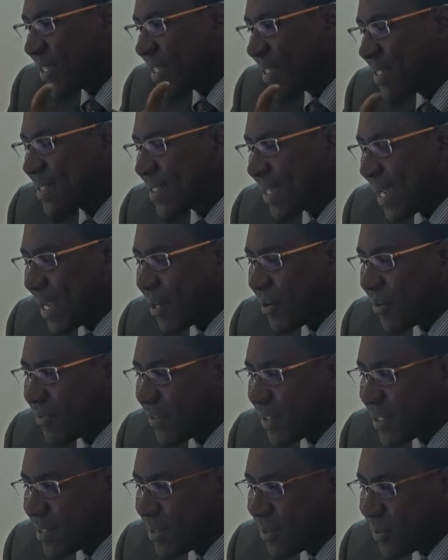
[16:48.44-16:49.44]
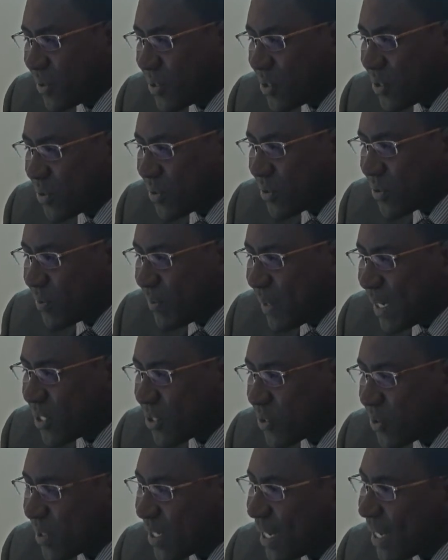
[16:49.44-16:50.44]
this kind of institution to make
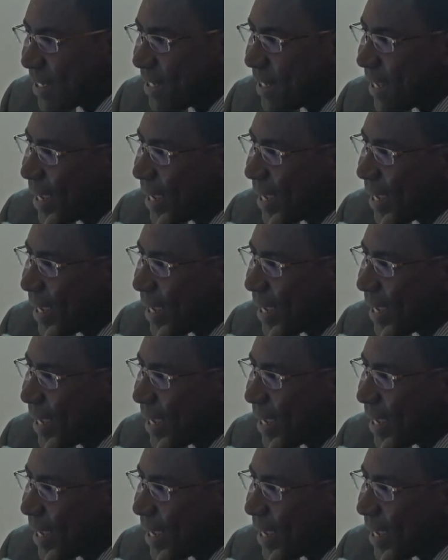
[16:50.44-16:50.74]
sure that they